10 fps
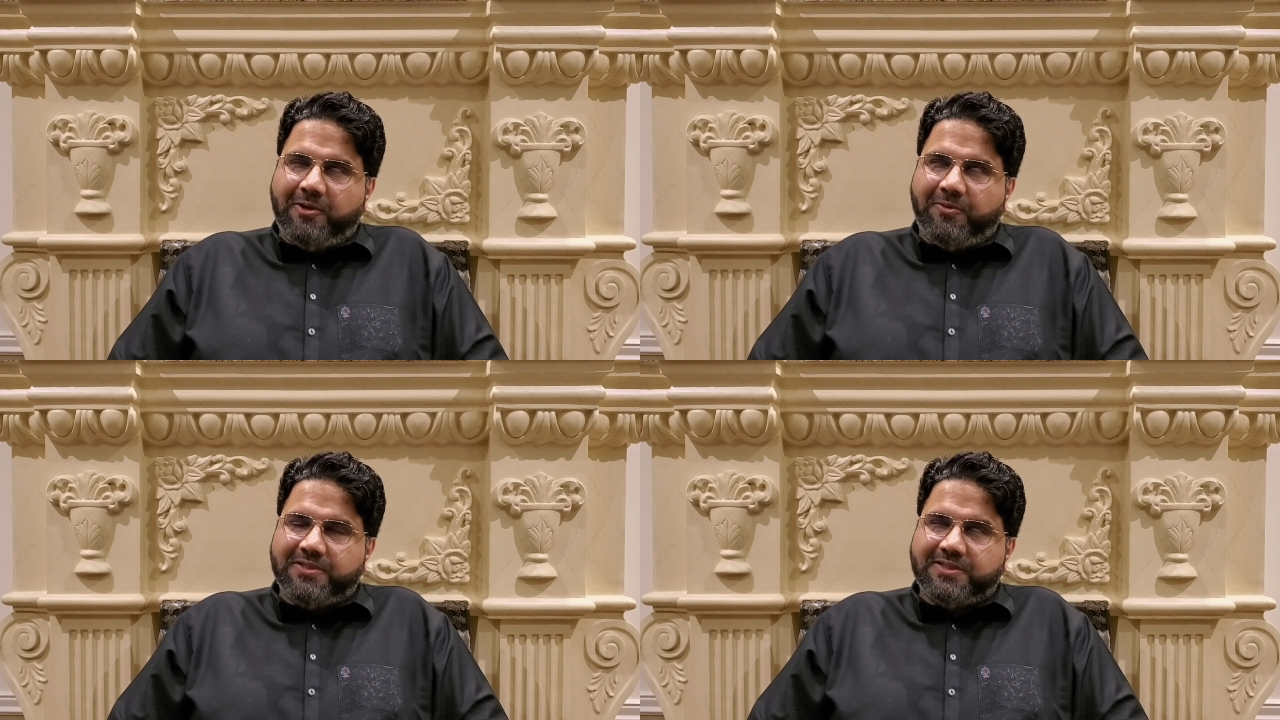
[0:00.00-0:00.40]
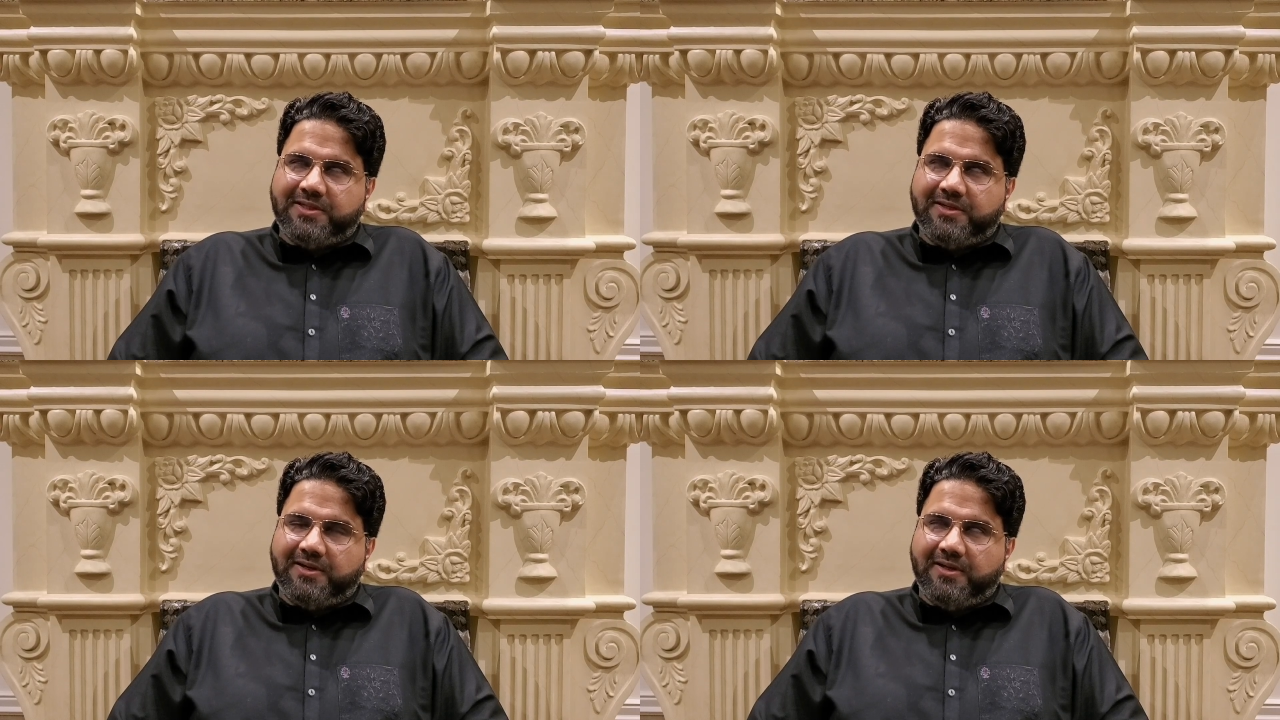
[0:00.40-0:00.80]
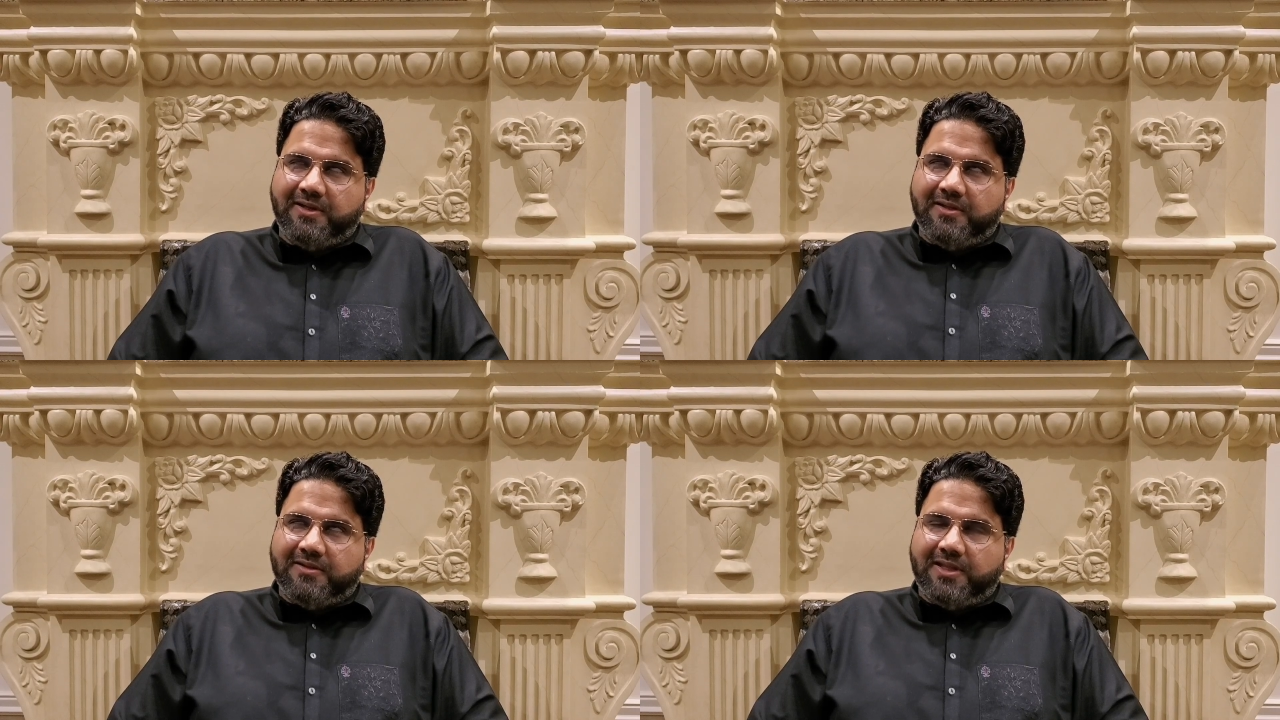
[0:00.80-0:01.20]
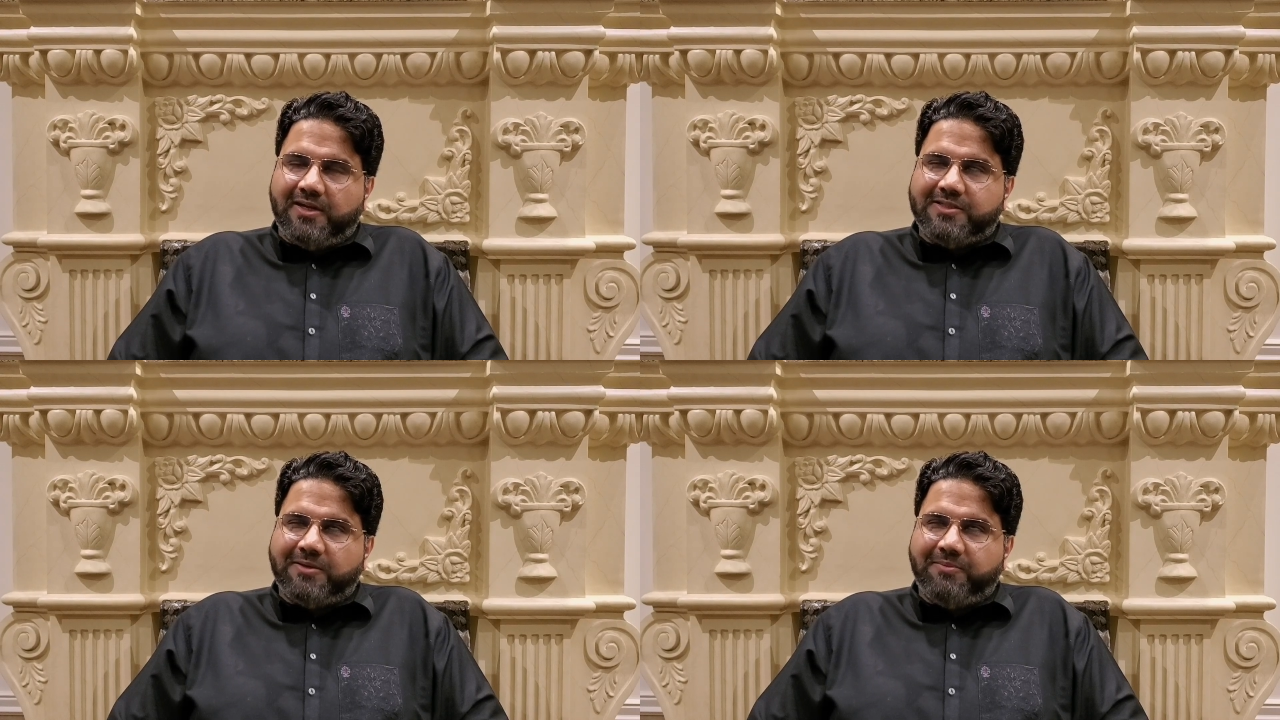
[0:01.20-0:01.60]
be questioned,
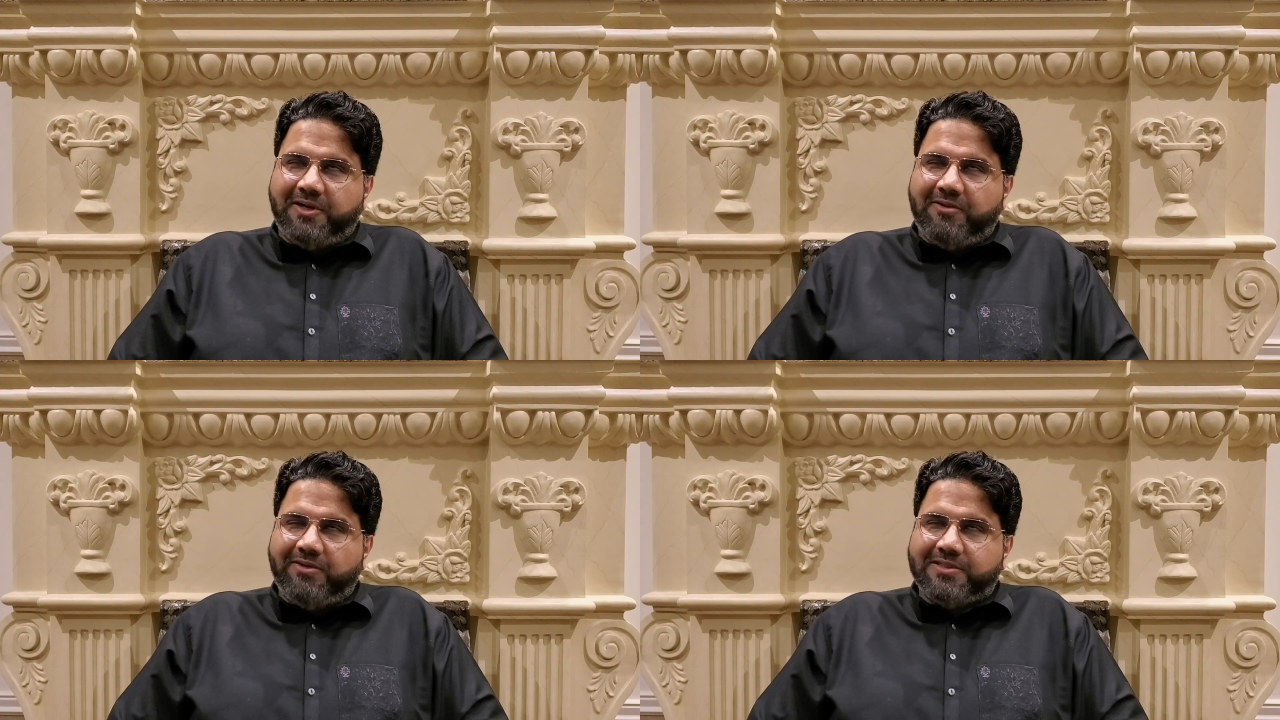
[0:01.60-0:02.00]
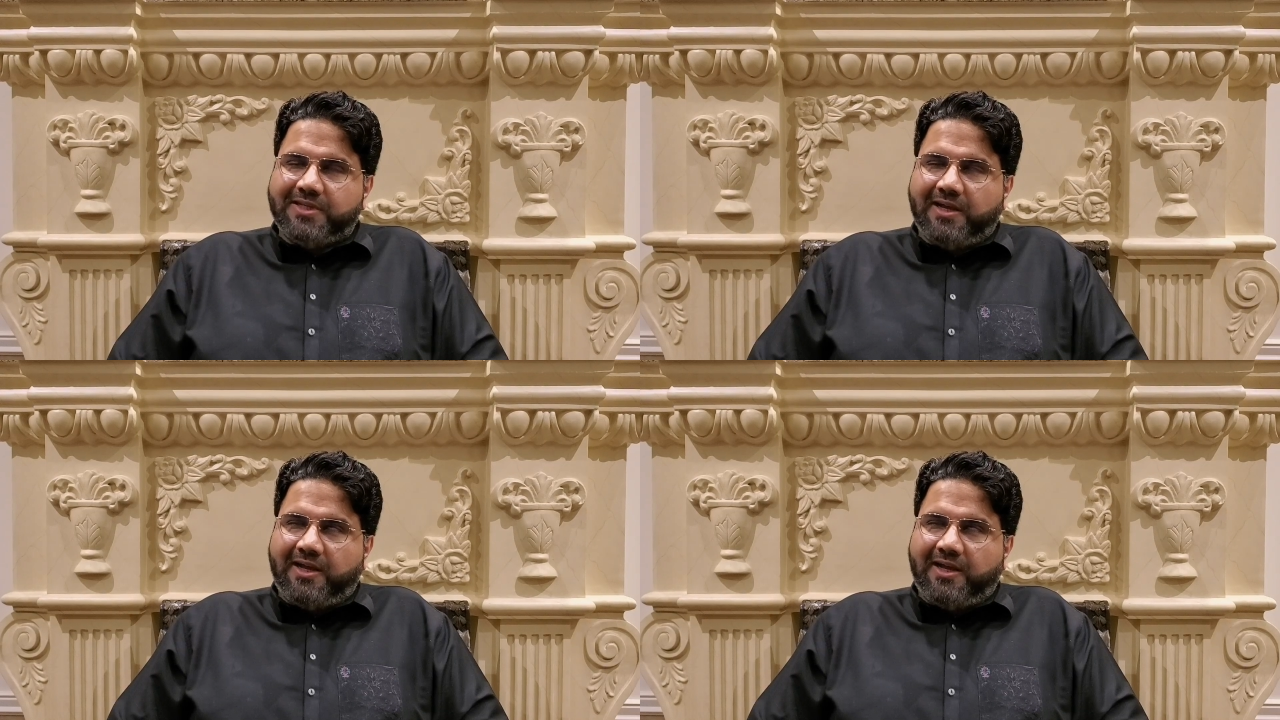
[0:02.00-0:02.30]
that somebody will say,